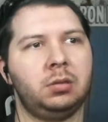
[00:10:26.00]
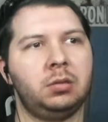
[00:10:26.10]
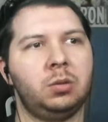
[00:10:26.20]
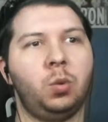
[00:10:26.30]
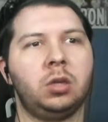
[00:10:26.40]

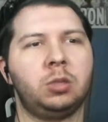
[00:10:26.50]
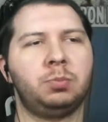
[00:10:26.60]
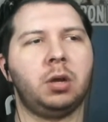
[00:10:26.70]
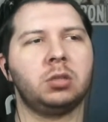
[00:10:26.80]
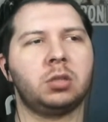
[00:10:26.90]
Where'd your
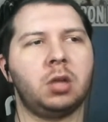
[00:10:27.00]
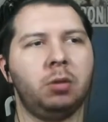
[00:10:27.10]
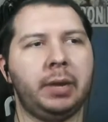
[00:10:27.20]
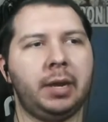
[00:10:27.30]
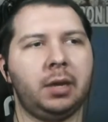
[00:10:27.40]
balls go,
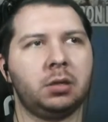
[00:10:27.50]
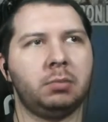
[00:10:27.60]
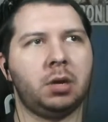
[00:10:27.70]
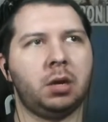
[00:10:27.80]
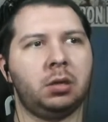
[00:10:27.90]
man? Come
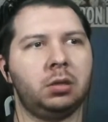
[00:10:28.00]
on.